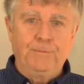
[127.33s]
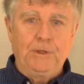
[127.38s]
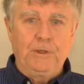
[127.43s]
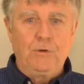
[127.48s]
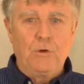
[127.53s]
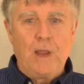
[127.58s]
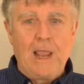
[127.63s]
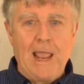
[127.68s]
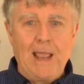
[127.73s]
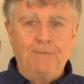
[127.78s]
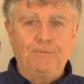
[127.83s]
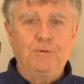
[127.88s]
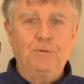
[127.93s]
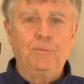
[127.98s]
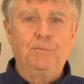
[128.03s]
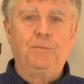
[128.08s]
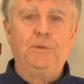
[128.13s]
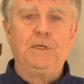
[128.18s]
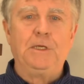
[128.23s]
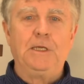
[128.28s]
You have
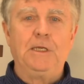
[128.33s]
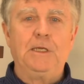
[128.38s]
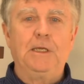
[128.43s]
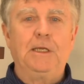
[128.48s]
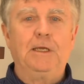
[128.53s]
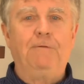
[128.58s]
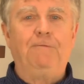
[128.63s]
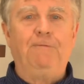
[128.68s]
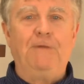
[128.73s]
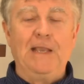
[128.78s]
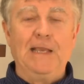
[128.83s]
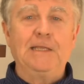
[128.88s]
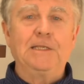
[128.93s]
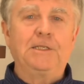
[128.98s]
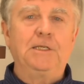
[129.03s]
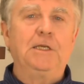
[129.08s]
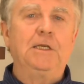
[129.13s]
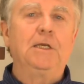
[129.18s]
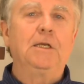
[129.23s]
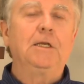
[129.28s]
to be
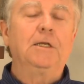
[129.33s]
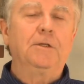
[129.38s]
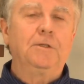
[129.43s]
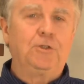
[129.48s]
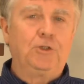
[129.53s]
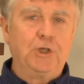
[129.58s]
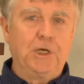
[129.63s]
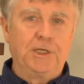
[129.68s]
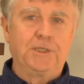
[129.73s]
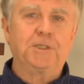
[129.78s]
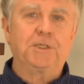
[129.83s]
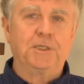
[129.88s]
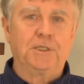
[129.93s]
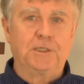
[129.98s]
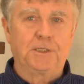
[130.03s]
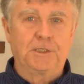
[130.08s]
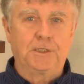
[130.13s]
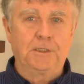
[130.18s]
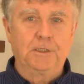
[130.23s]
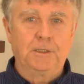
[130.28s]
advancing
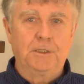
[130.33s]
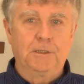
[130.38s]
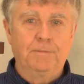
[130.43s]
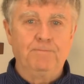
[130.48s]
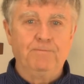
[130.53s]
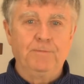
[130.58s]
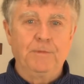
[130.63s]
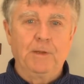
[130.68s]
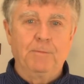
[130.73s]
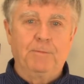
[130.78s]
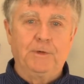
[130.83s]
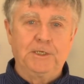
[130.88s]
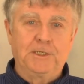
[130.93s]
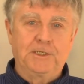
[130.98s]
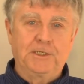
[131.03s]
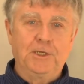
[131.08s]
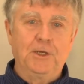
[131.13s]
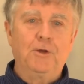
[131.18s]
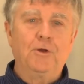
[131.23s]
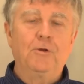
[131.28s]
justice, but
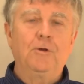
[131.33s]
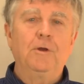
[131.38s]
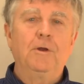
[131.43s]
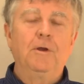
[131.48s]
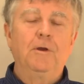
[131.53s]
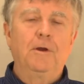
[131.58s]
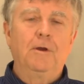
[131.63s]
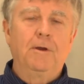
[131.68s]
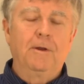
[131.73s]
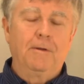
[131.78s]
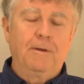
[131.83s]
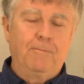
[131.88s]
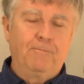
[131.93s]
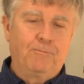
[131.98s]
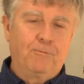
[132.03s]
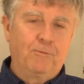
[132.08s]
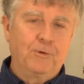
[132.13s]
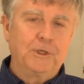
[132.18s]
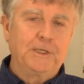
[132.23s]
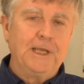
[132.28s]
still
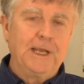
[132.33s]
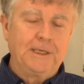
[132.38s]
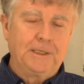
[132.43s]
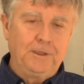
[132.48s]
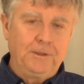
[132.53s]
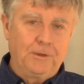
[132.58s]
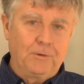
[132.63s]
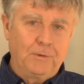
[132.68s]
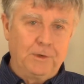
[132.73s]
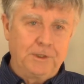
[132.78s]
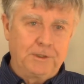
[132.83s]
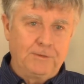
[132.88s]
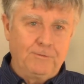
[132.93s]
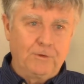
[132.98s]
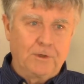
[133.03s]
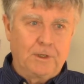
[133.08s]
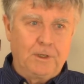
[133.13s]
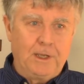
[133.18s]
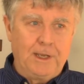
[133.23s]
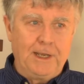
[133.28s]
protecting the rights of
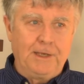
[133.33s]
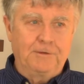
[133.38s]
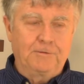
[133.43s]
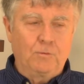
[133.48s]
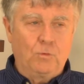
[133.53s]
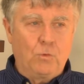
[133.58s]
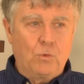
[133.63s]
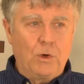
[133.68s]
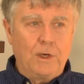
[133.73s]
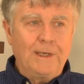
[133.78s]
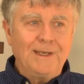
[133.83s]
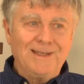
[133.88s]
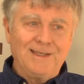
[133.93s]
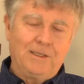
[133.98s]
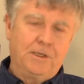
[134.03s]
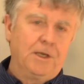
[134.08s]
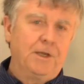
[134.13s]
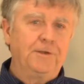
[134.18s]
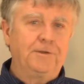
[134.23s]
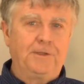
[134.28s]
your clients.
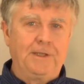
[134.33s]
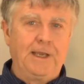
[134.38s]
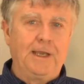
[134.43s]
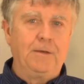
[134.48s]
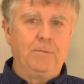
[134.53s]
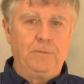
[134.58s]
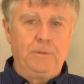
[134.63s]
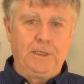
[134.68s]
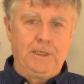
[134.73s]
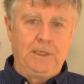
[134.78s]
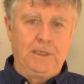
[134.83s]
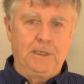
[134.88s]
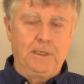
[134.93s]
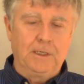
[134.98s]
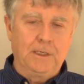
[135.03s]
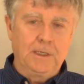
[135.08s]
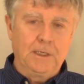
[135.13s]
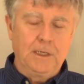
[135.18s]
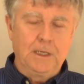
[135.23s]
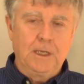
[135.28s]
What does that mean?